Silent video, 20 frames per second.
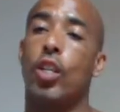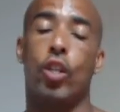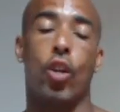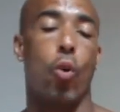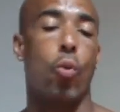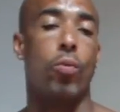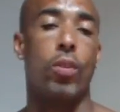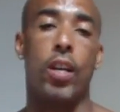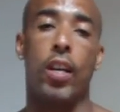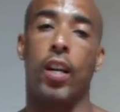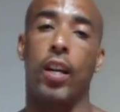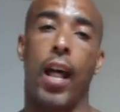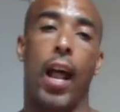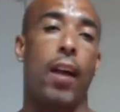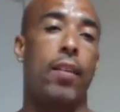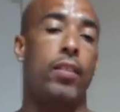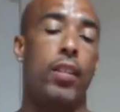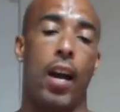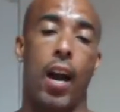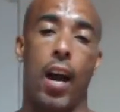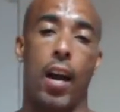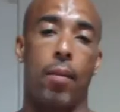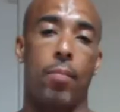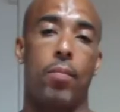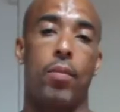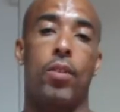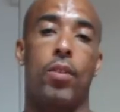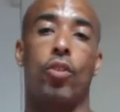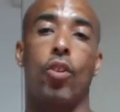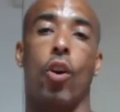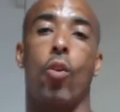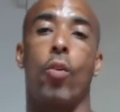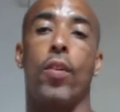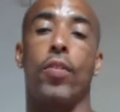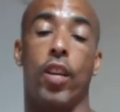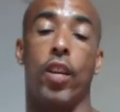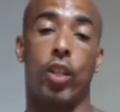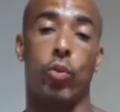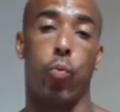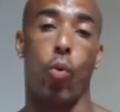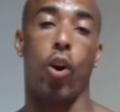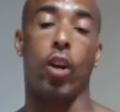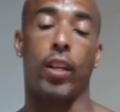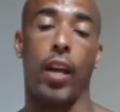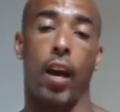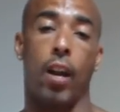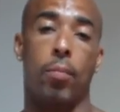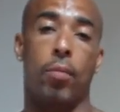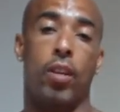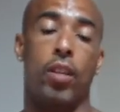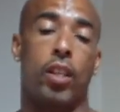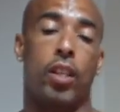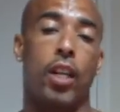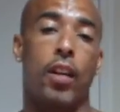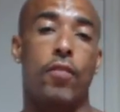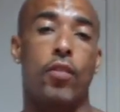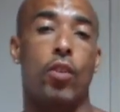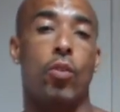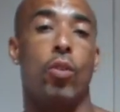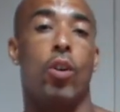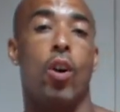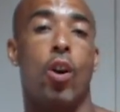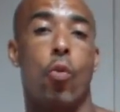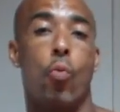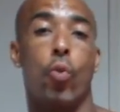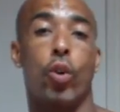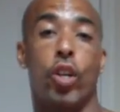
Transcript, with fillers: You don't need a lot of time. So in this workout I'm going to give you,